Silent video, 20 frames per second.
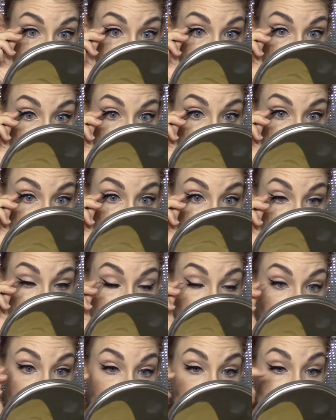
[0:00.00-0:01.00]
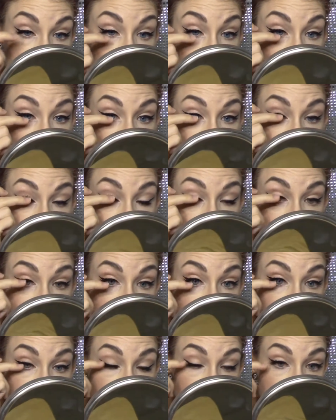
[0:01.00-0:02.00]
know, it's so silly that everybody's
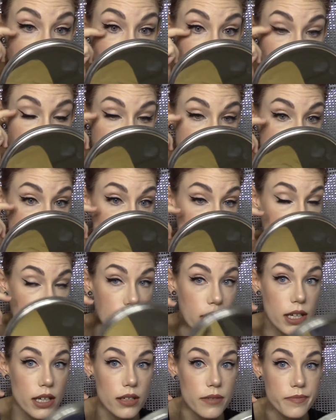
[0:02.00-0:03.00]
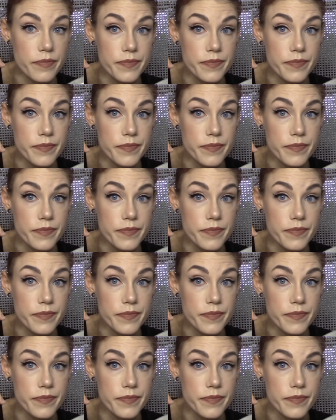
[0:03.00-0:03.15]
so under the spotlight.